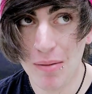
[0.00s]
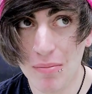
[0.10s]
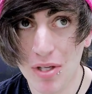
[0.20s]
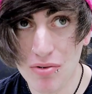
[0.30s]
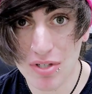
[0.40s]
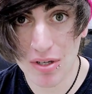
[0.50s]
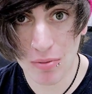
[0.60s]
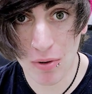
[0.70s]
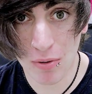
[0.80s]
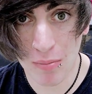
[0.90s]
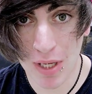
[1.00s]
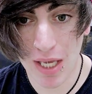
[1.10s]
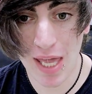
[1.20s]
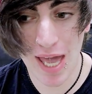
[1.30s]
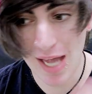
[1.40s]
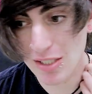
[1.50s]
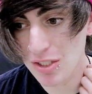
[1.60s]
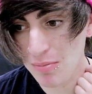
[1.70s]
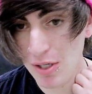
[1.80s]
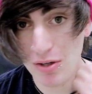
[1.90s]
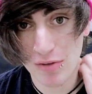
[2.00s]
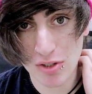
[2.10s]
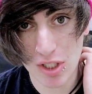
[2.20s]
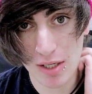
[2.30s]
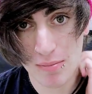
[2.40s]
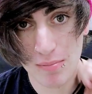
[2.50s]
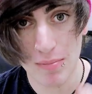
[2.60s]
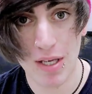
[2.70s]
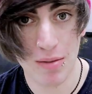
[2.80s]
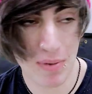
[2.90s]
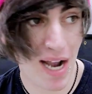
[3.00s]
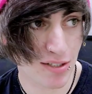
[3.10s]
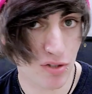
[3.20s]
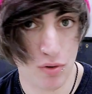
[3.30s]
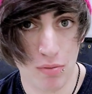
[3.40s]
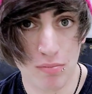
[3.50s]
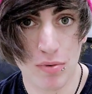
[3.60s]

music room at my university. Practice room.